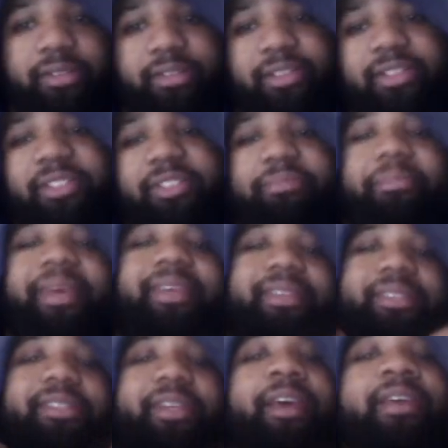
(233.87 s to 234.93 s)
just makes
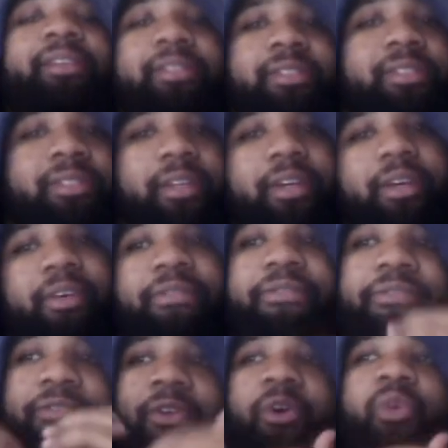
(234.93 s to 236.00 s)
sense.
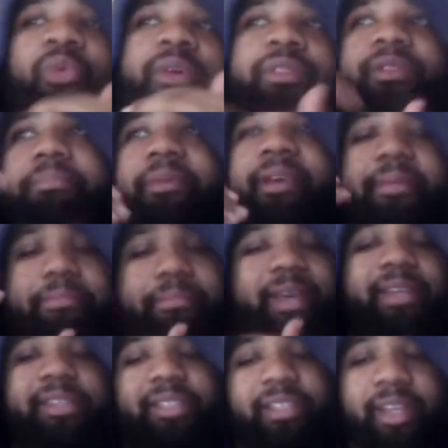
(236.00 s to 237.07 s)
Flow with the beat
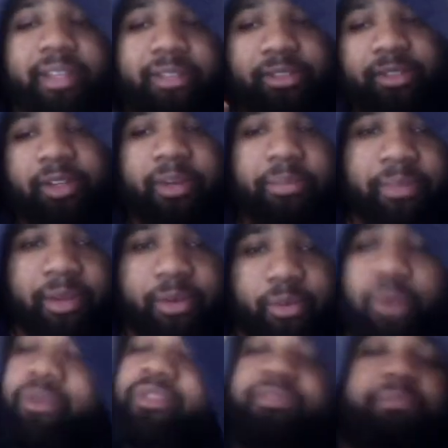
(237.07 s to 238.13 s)
makes sense, you know what I mean?
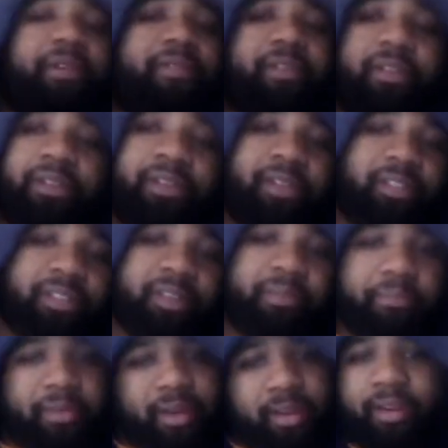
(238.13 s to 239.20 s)
Will Smith could've did
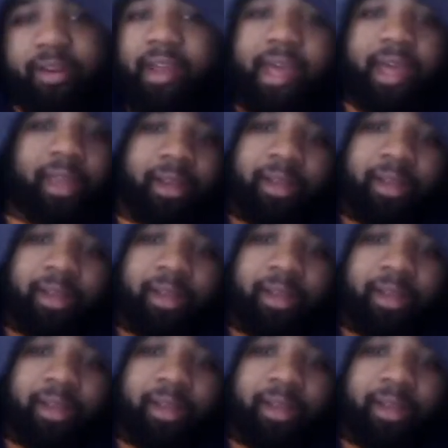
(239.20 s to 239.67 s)
something better than that,